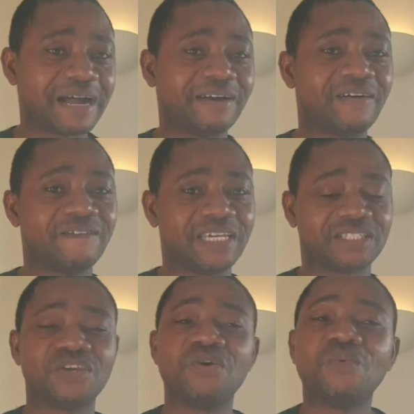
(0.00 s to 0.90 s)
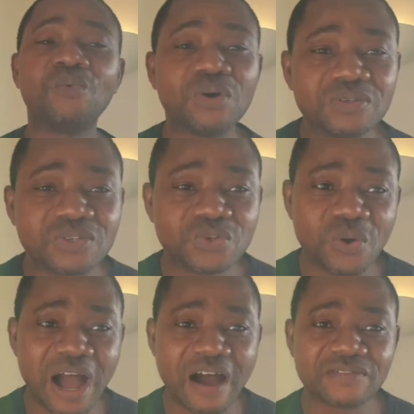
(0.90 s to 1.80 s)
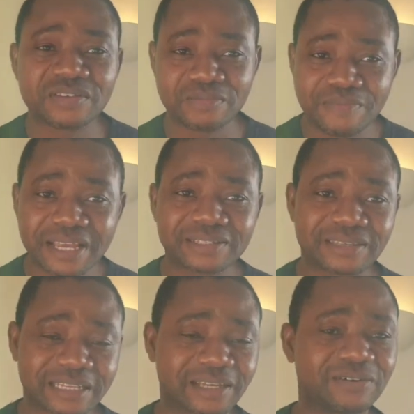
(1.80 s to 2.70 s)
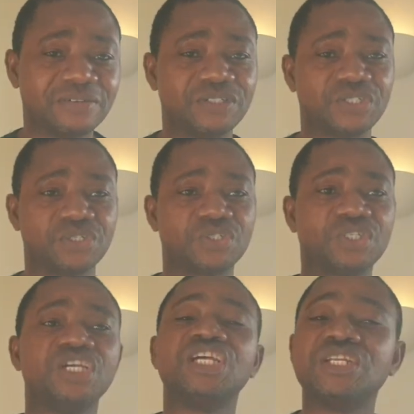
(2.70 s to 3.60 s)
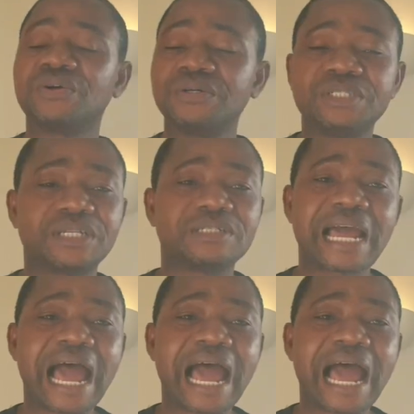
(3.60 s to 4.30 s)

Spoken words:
YouTubers who are part of its program. They call it